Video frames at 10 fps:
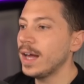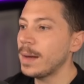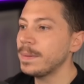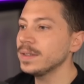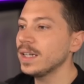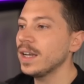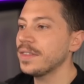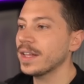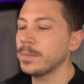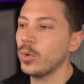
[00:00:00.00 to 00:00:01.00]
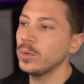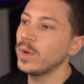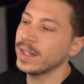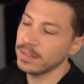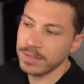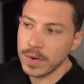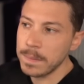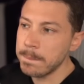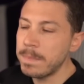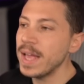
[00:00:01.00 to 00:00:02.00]
up until at that point, we had a very
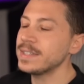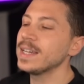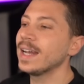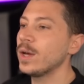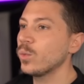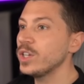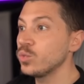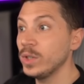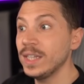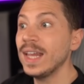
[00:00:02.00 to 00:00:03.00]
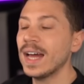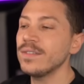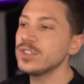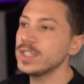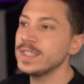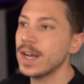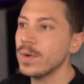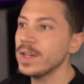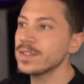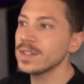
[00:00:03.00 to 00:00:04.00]
basic language. We did have
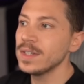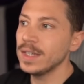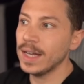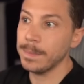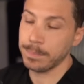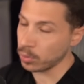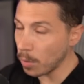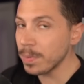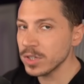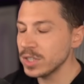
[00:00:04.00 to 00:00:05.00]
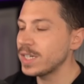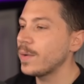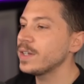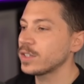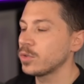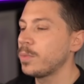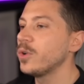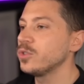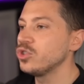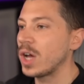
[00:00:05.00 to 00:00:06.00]
generics, proper generics as
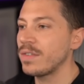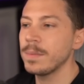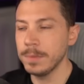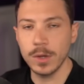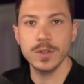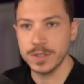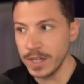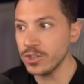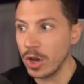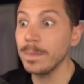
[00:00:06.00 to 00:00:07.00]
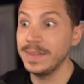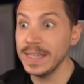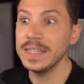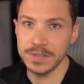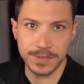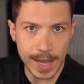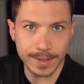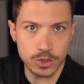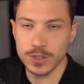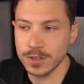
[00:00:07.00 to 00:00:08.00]
opposed to Java, because C# did in
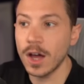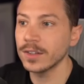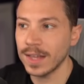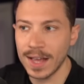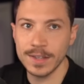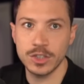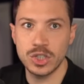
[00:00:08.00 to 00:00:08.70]
fact just start as a